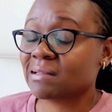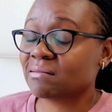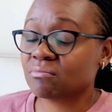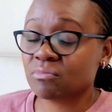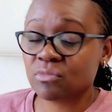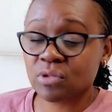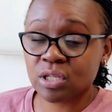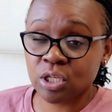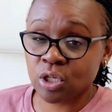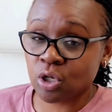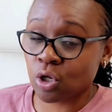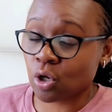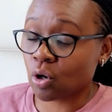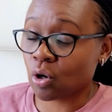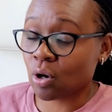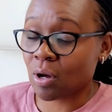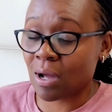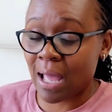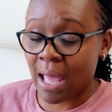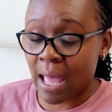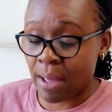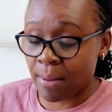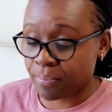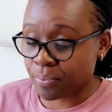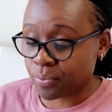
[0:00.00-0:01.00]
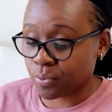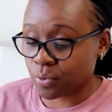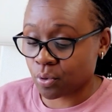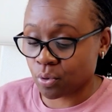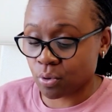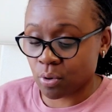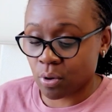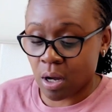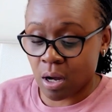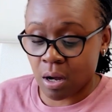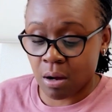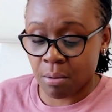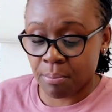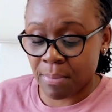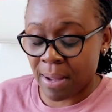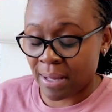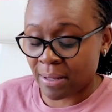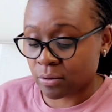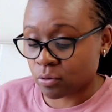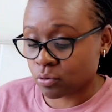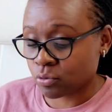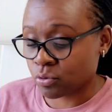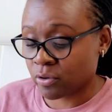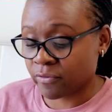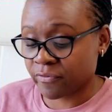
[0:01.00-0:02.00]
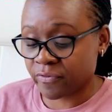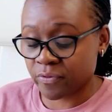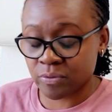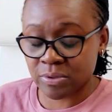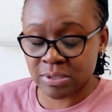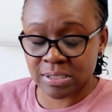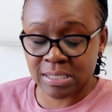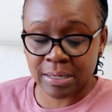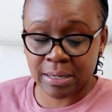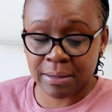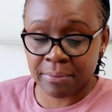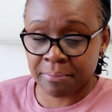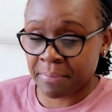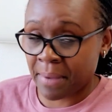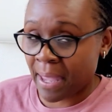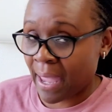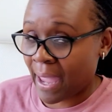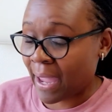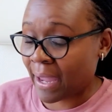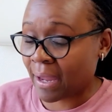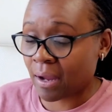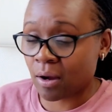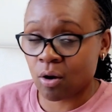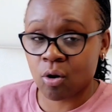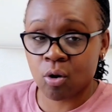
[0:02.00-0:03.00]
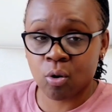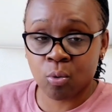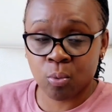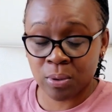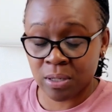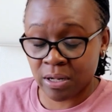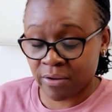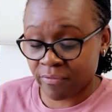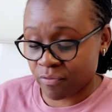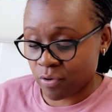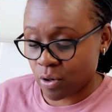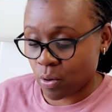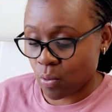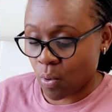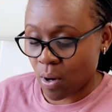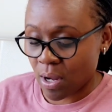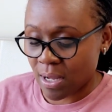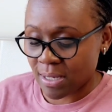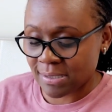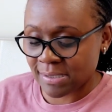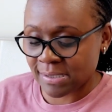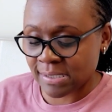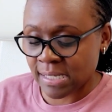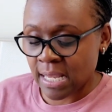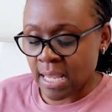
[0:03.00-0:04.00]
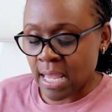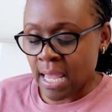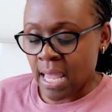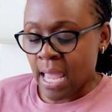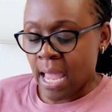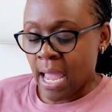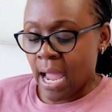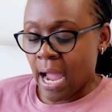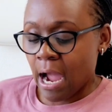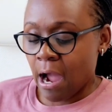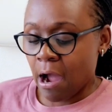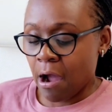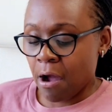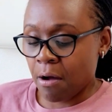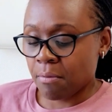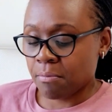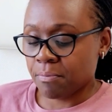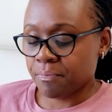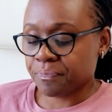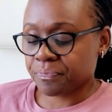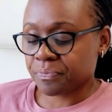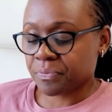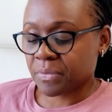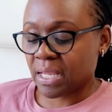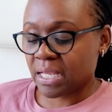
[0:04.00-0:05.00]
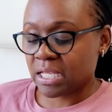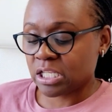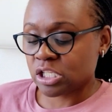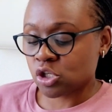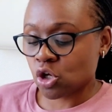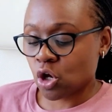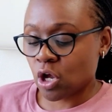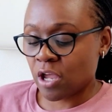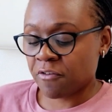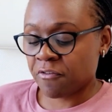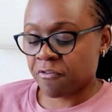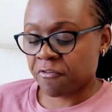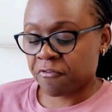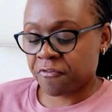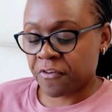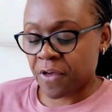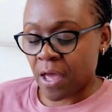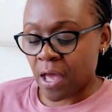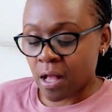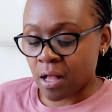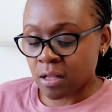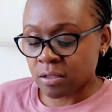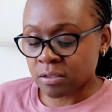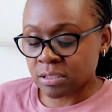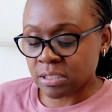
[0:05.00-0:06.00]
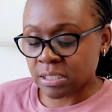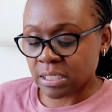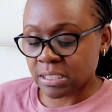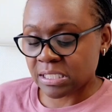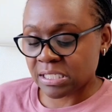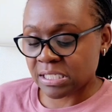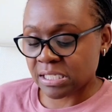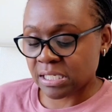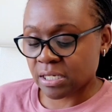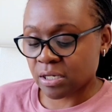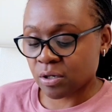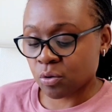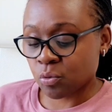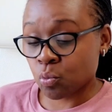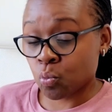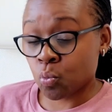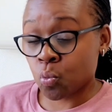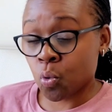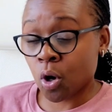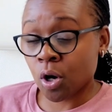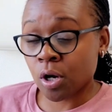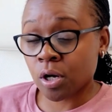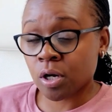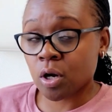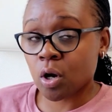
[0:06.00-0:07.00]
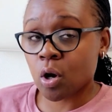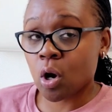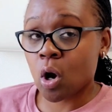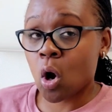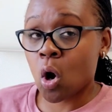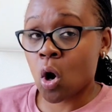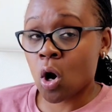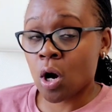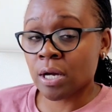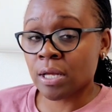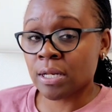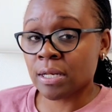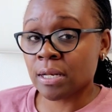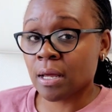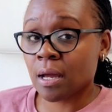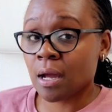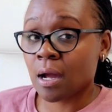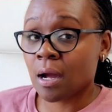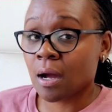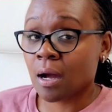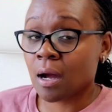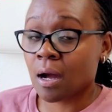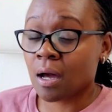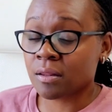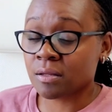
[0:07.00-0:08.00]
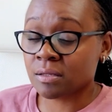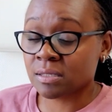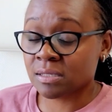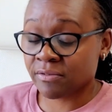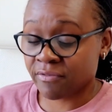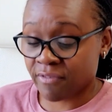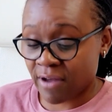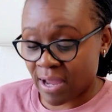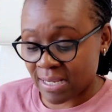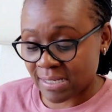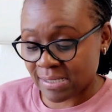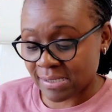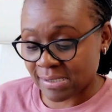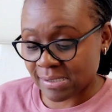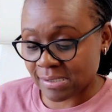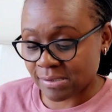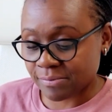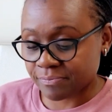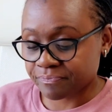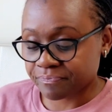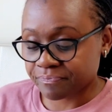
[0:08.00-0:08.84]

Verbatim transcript: you know, her Apple, um, I don't know if it was a Mac or whatever it was. Um, so it failed to work on her other device